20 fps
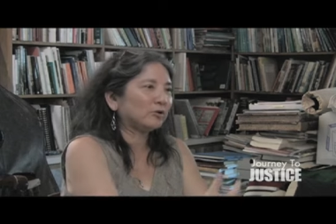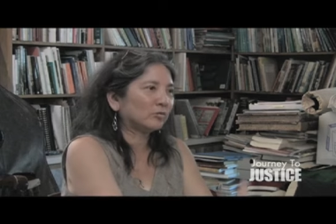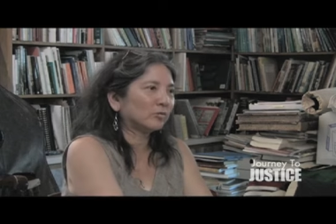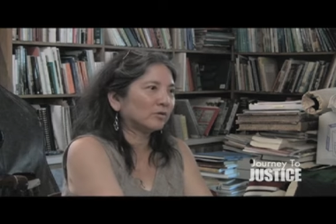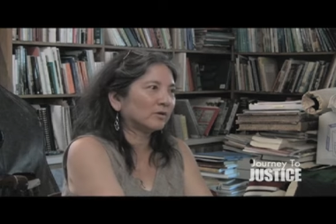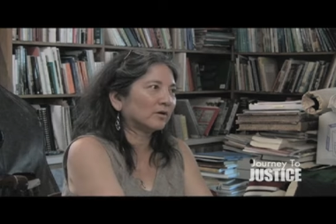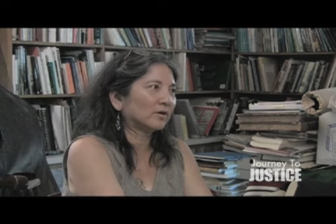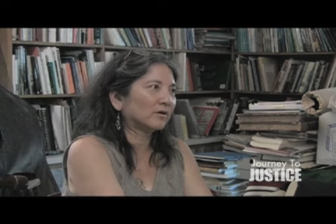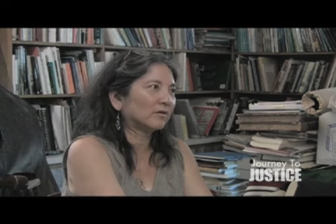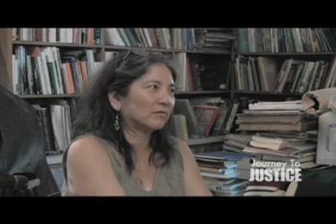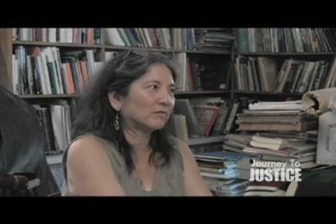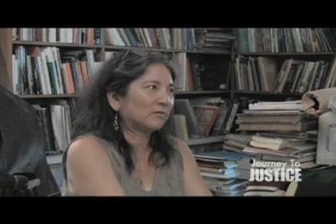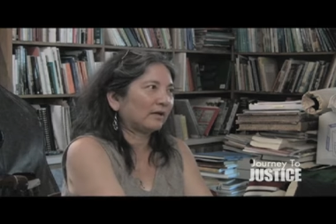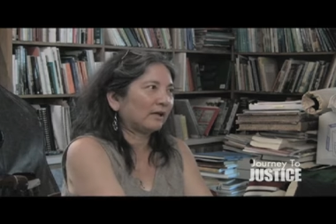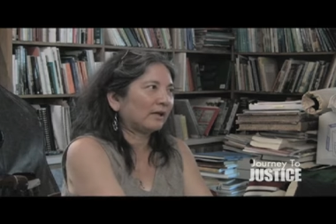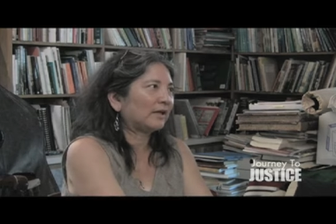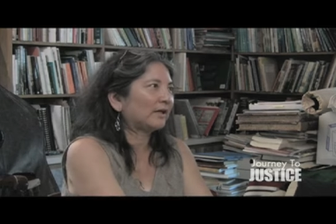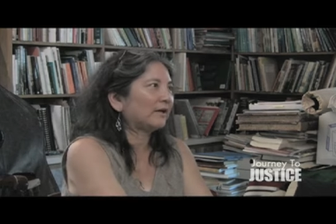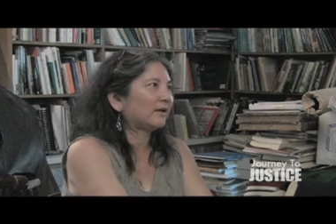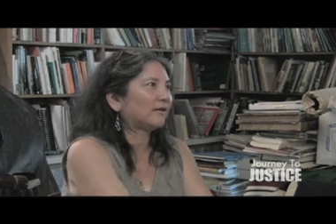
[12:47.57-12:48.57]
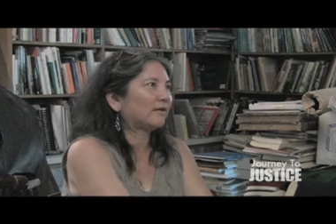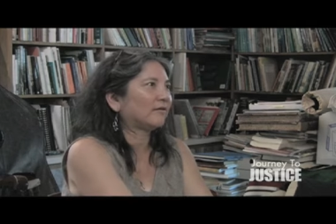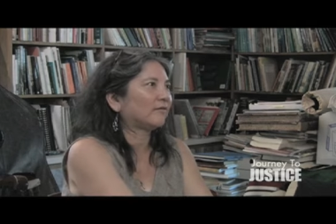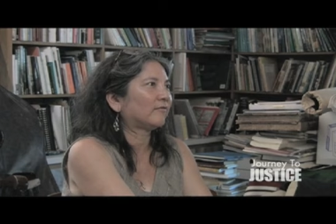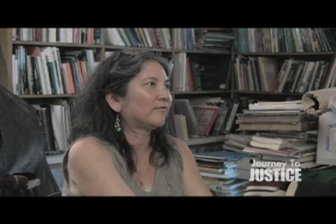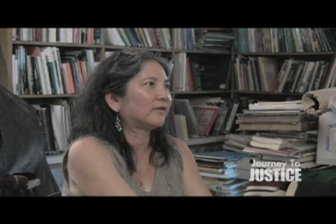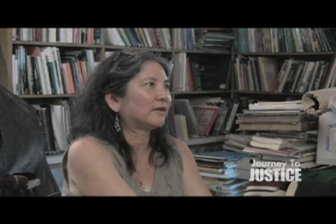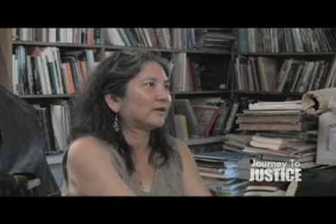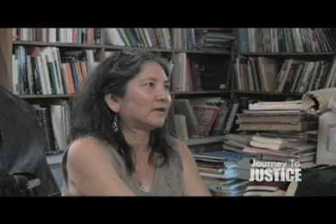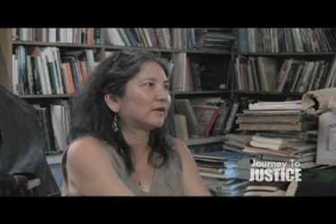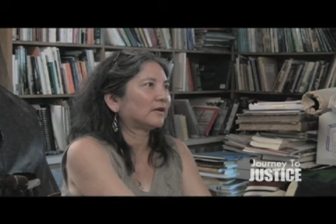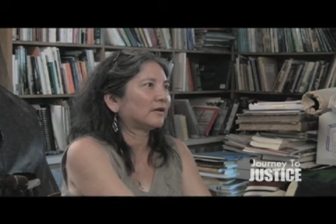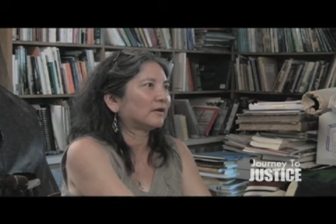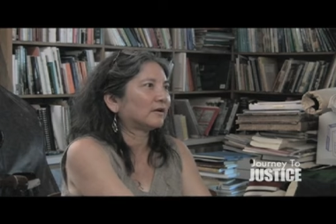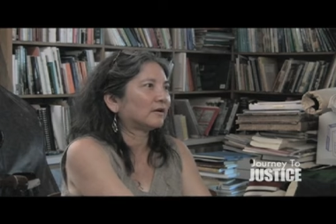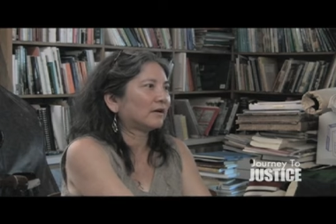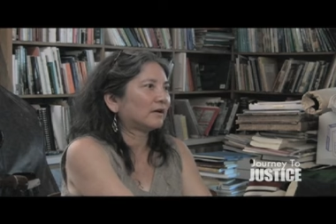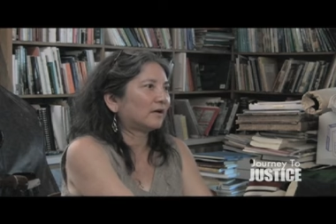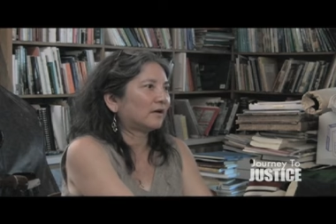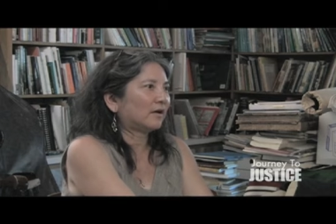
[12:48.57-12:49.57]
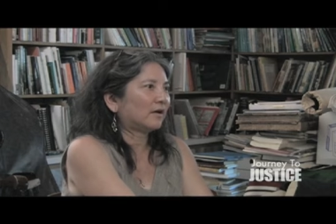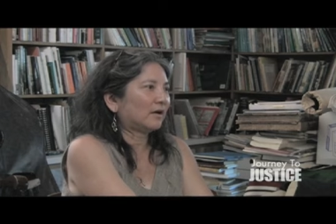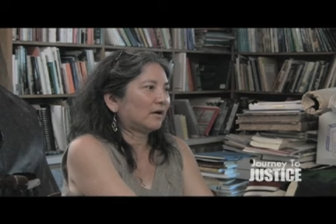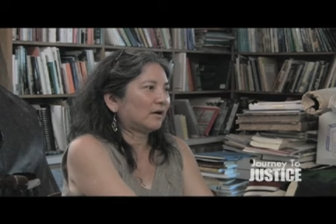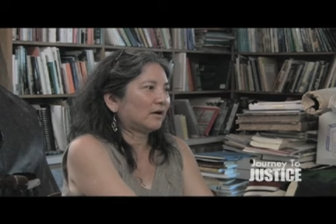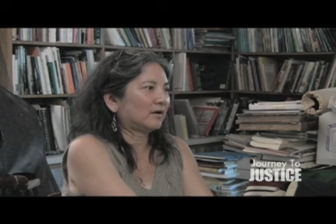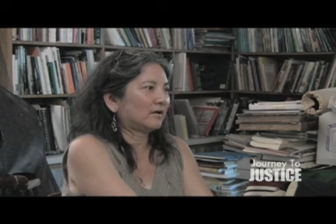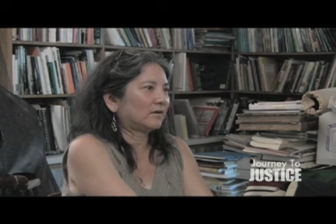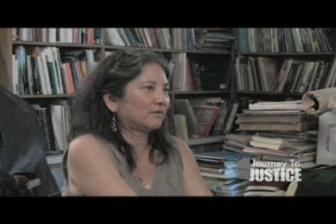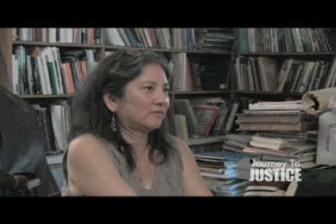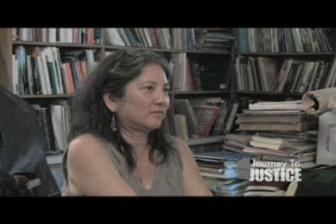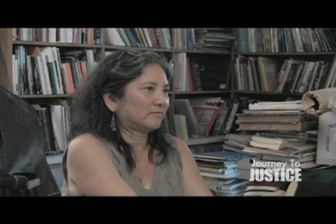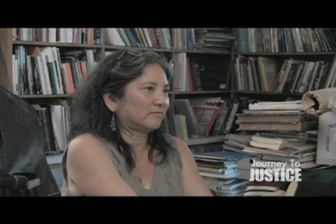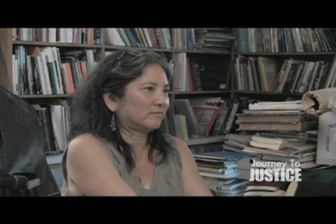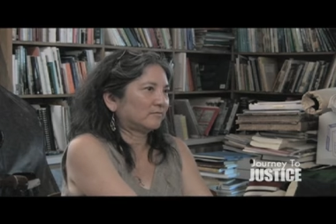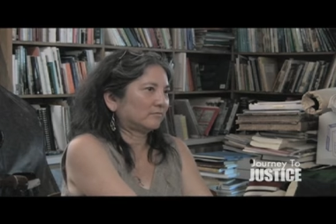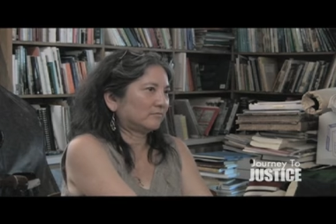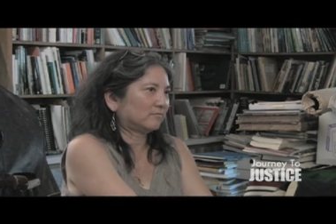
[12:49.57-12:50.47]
you were head of the um,